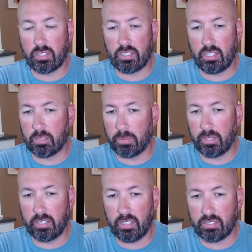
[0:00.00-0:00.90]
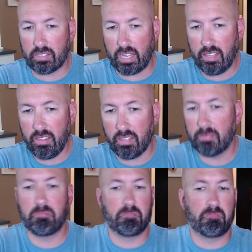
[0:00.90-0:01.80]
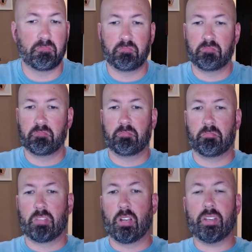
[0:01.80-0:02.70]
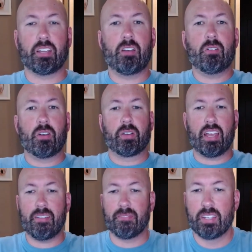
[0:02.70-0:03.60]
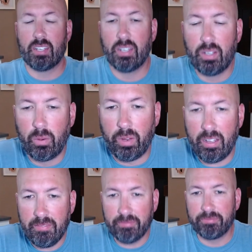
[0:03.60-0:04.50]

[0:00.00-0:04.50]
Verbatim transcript: the T is pretty good. Is it 10th? There we go, okay. Well,